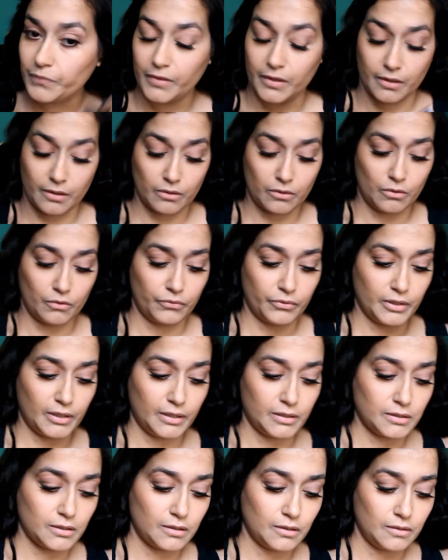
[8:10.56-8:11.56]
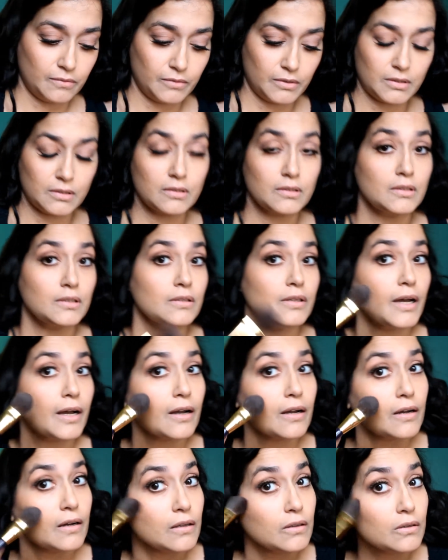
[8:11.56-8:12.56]
I don't know if you guys can even see
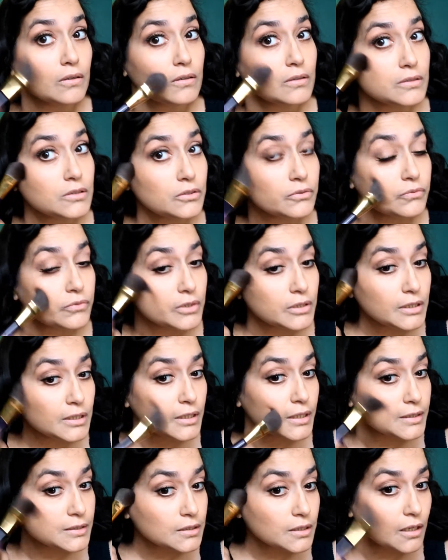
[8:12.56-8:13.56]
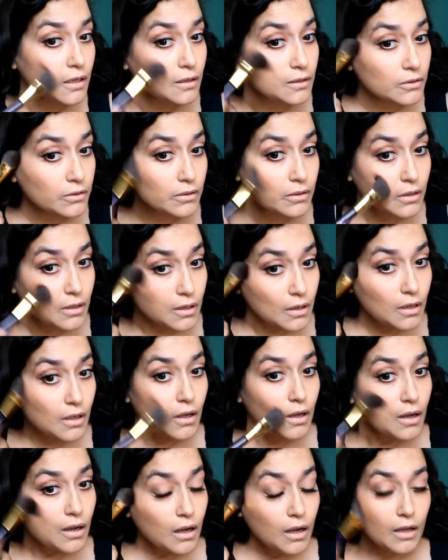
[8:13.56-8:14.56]
that color. It's a really nice color.
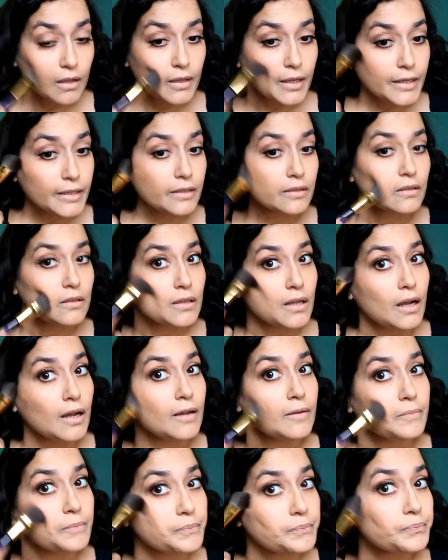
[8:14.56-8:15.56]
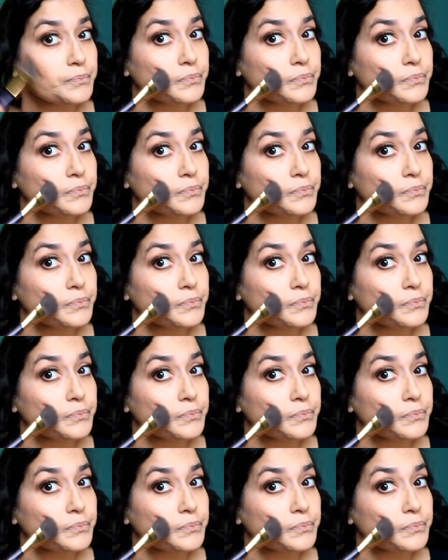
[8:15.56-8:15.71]
I like it a lot.